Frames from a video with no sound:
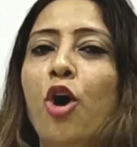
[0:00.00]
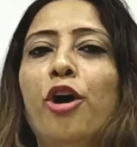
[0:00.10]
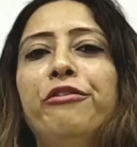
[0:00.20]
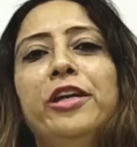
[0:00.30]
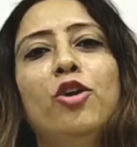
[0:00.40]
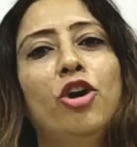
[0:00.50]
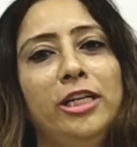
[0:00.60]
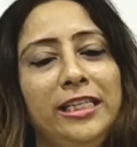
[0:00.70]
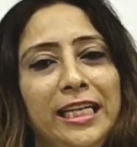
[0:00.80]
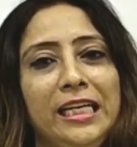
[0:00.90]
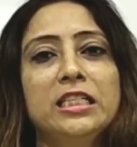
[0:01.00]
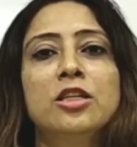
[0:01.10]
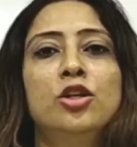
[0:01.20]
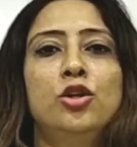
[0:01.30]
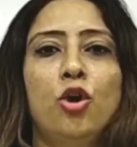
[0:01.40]
or we call it
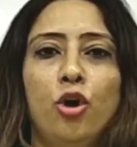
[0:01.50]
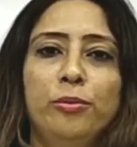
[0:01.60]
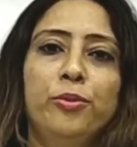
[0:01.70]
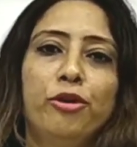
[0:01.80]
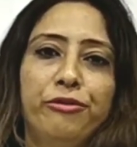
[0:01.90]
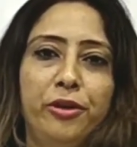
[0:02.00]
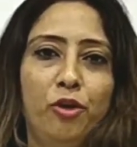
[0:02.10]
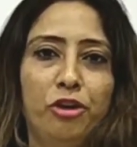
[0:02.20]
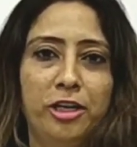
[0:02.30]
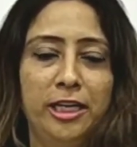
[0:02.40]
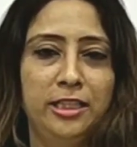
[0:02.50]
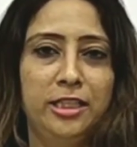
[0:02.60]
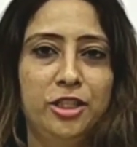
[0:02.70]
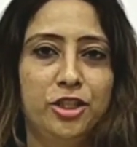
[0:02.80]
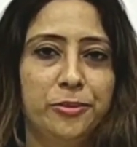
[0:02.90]
as non-profit
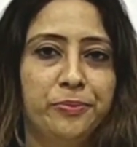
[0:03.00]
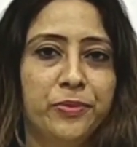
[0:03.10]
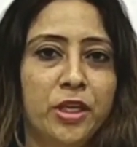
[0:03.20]
organization.